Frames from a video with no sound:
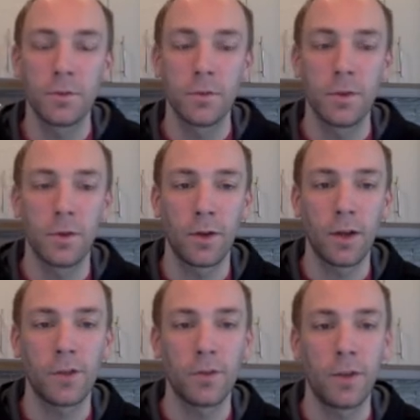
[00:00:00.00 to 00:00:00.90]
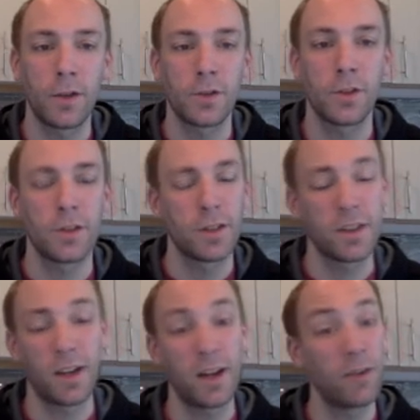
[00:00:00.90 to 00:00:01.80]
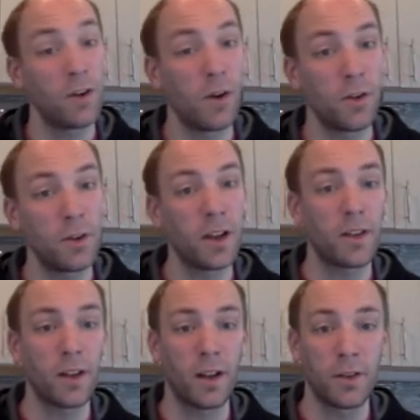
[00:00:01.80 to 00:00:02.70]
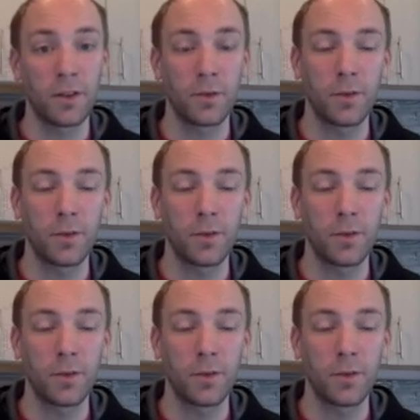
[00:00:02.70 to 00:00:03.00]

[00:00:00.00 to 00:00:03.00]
Okay, so make sure it's kind of an all or nothing on this one,